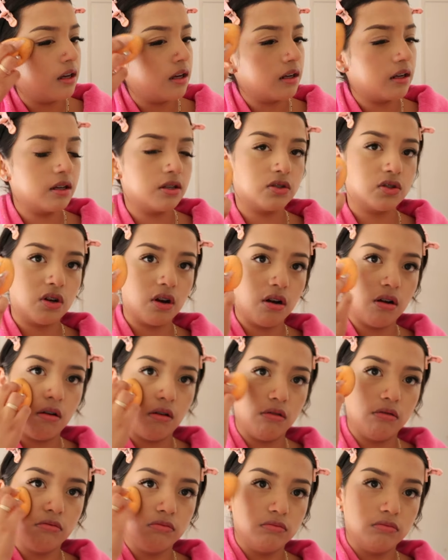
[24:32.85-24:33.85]
Because,
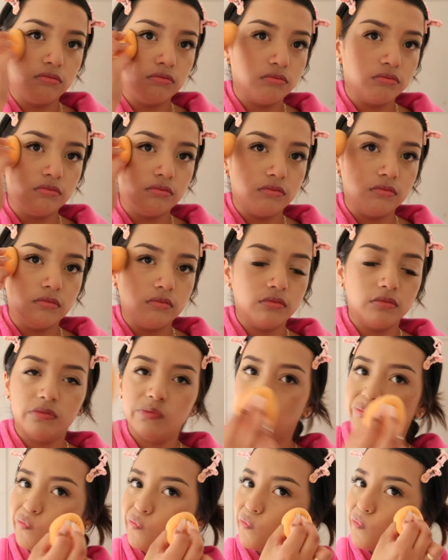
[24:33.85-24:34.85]
girl,
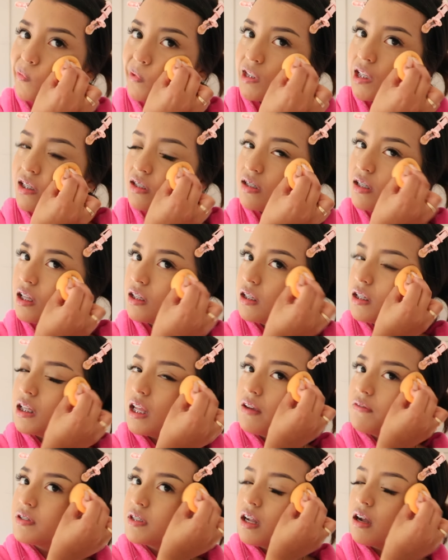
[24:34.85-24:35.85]
that's not the
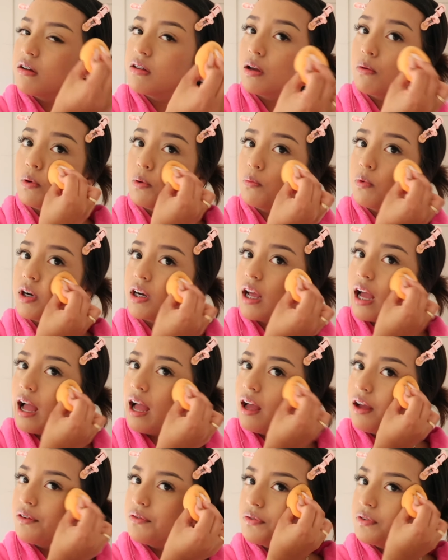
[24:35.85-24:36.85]
lifestyle that we want to
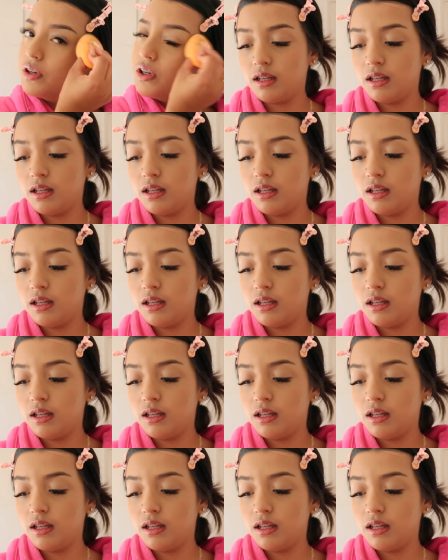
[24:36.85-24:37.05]
have.